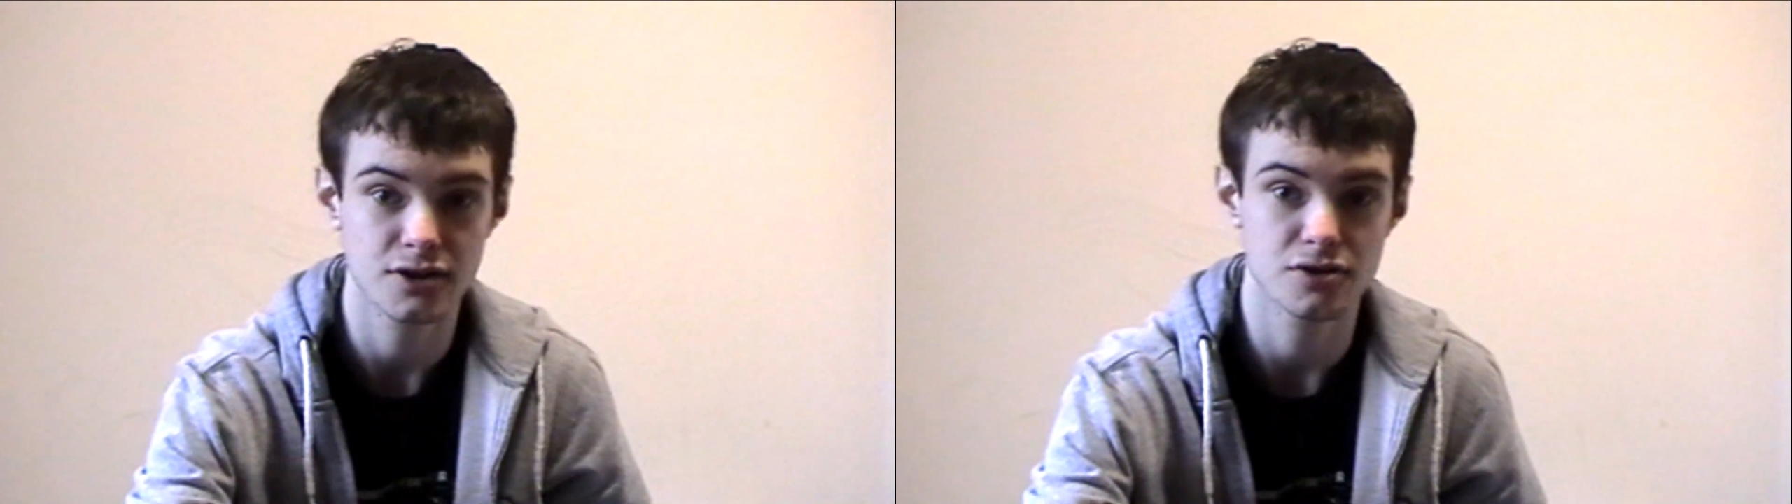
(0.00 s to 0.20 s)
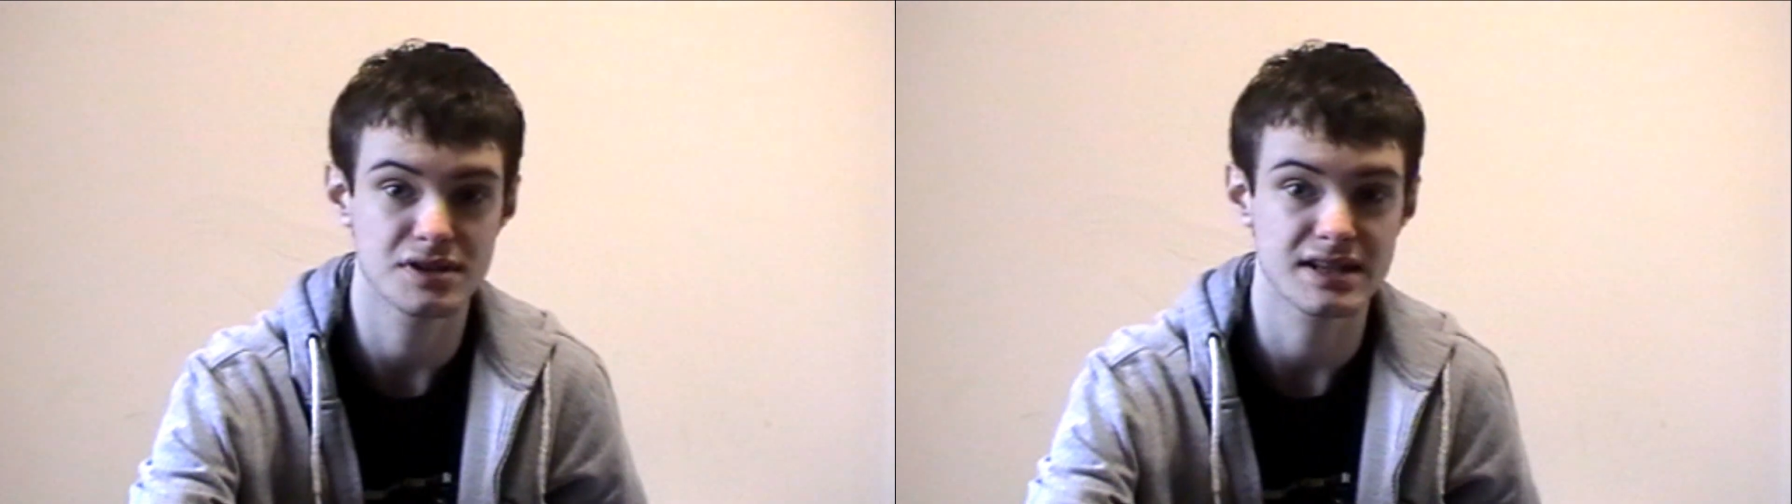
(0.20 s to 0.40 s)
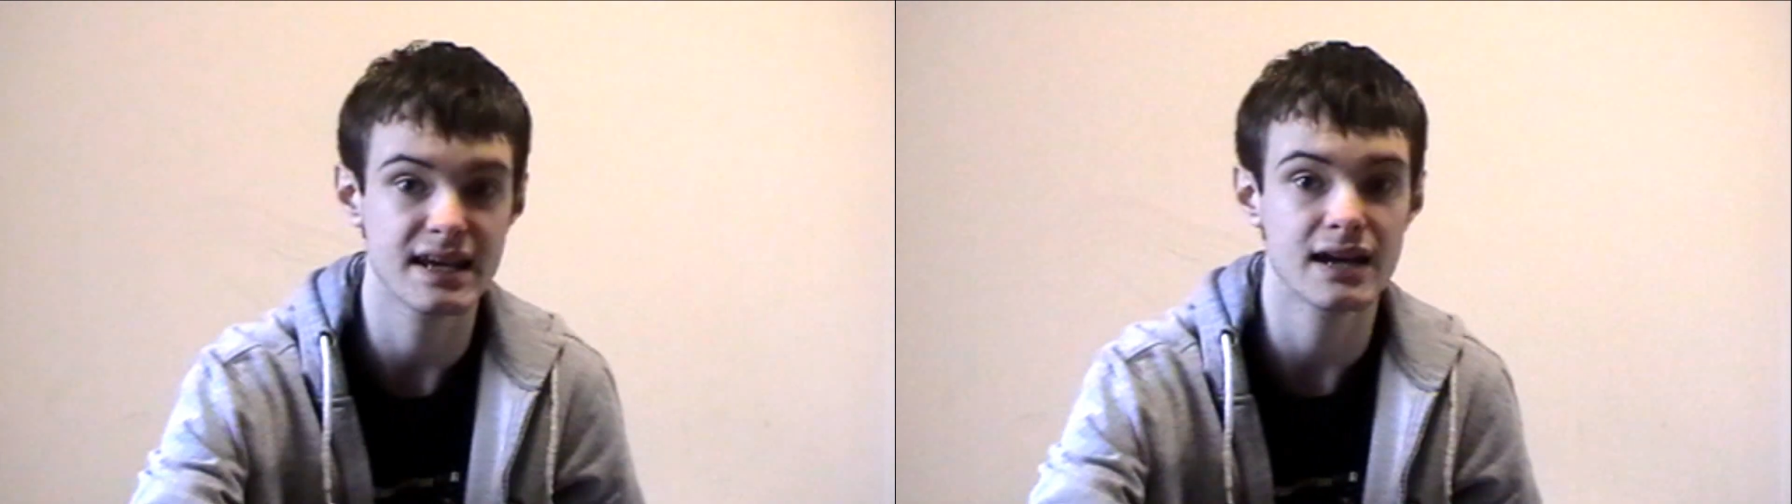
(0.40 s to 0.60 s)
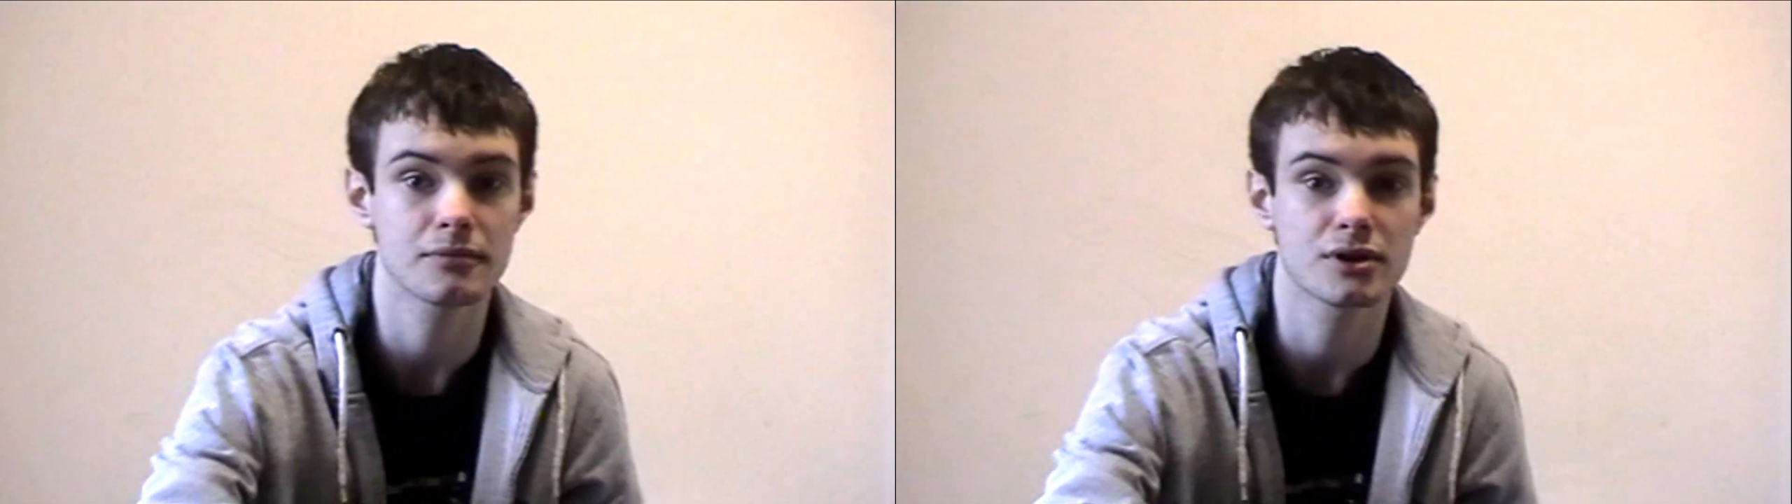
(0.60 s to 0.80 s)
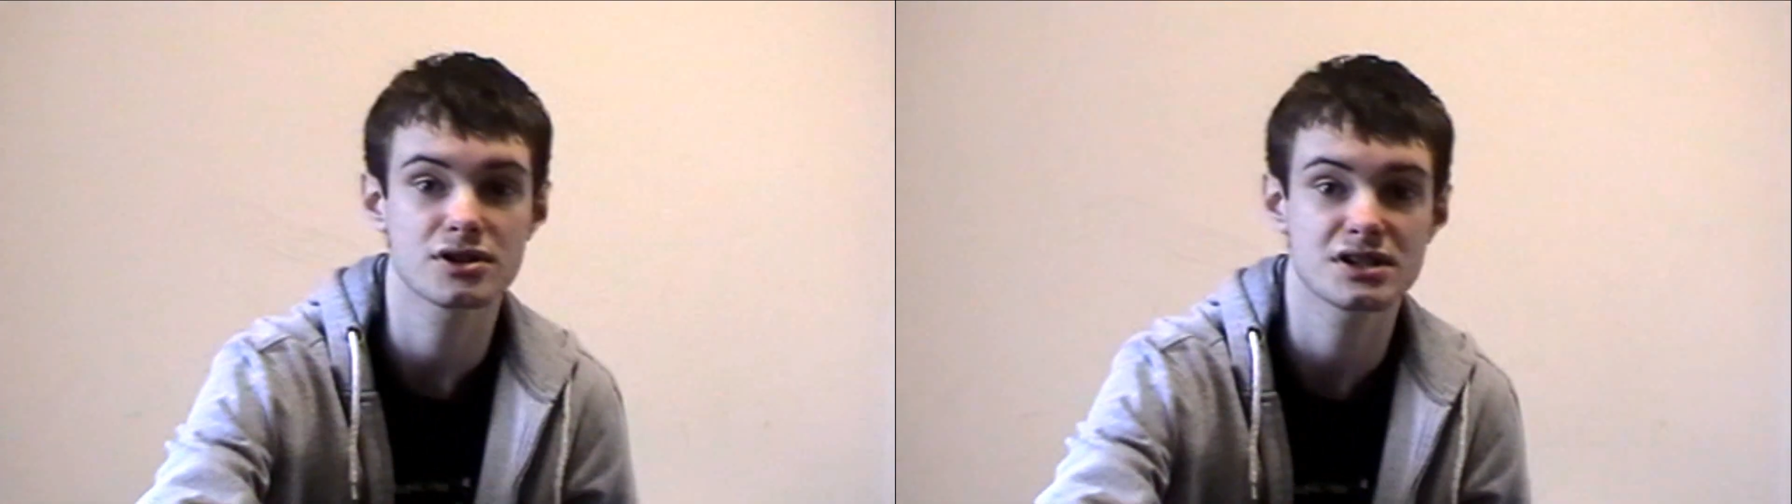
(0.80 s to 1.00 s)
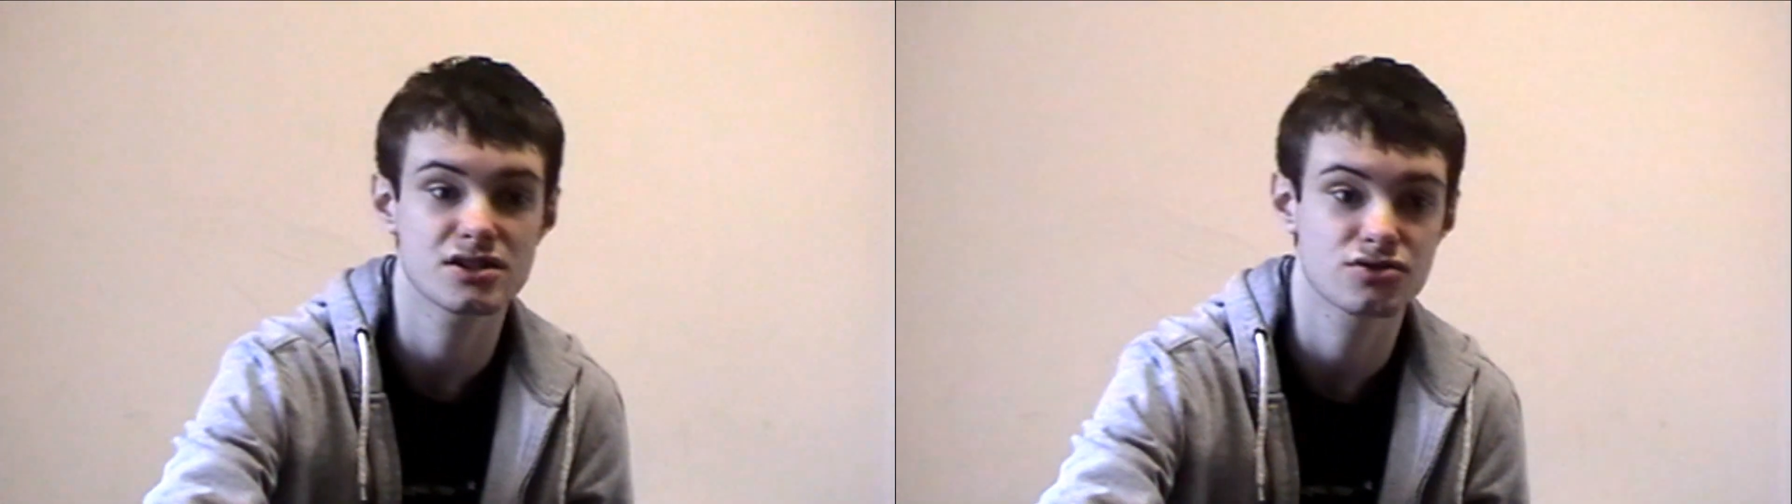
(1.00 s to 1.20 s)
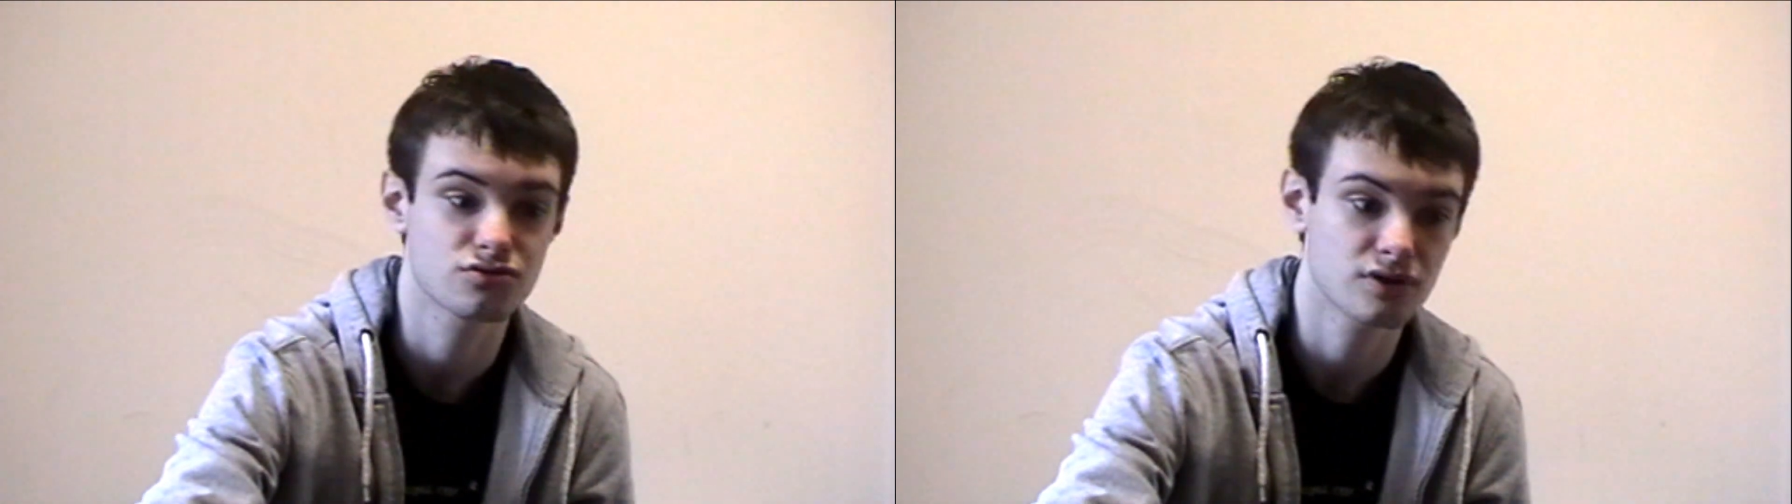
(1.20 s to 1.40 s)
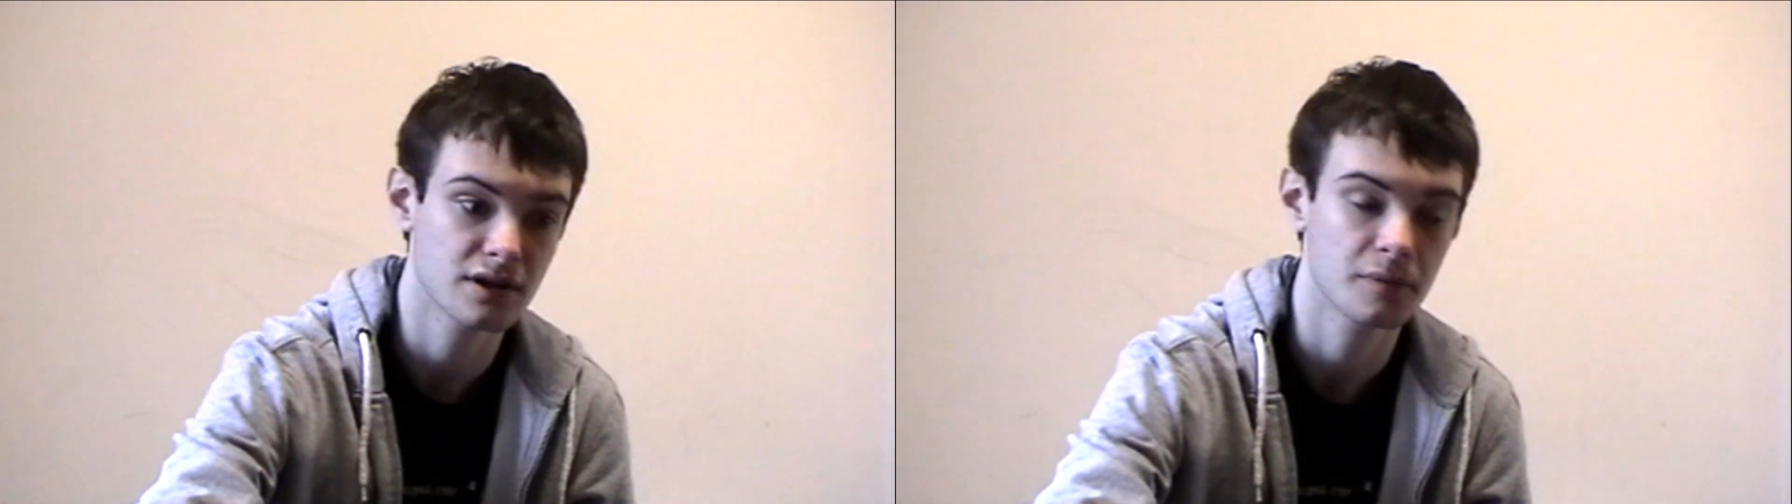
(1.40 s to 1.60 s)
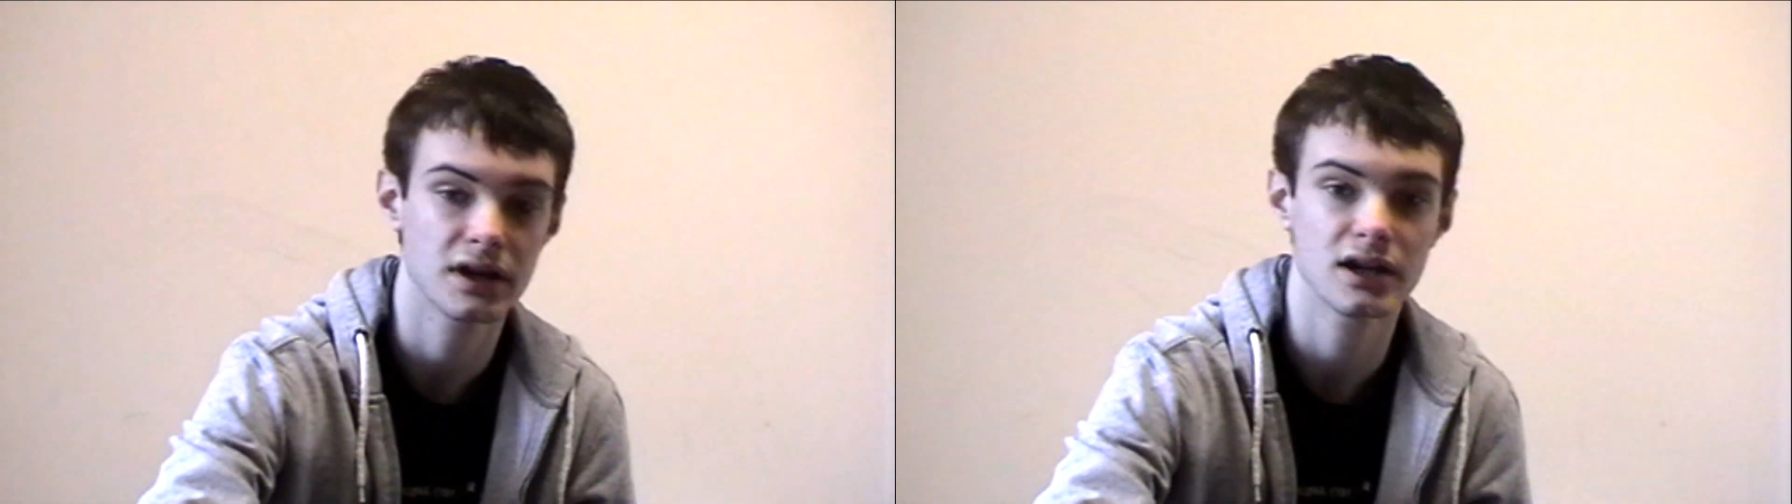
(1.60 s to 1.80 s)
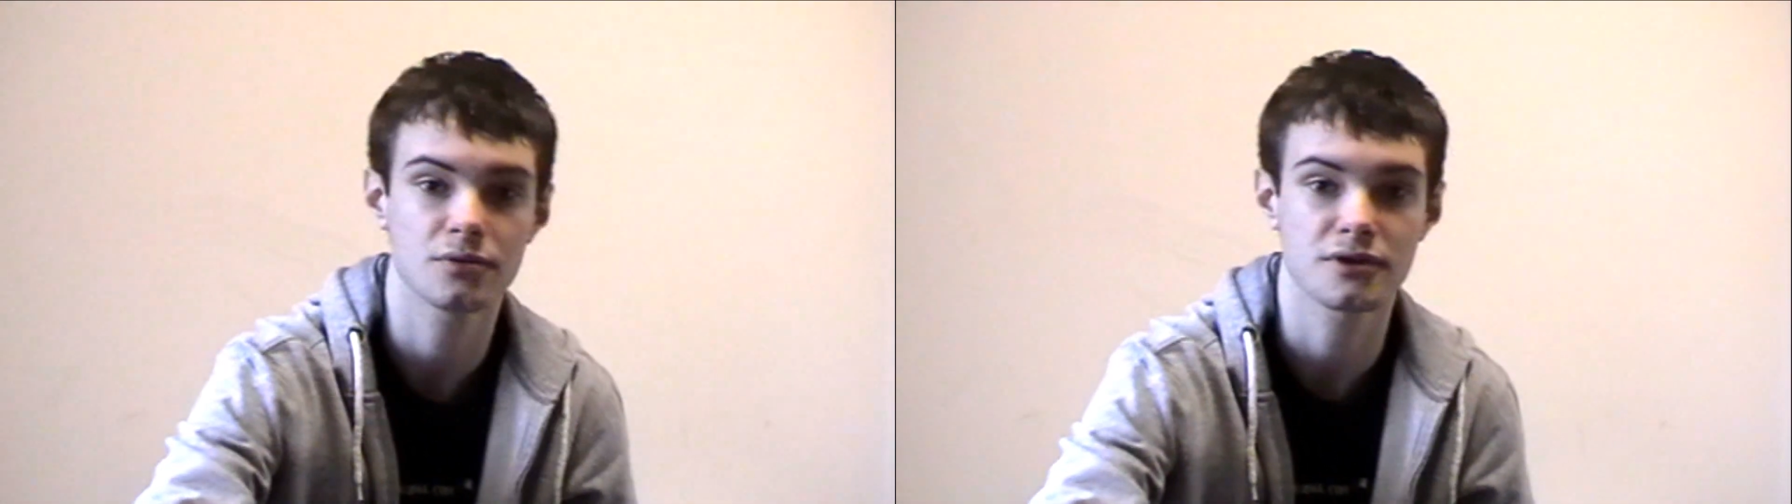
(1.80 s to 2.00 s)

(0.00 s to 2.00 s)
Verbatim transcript: news again because he has reappeared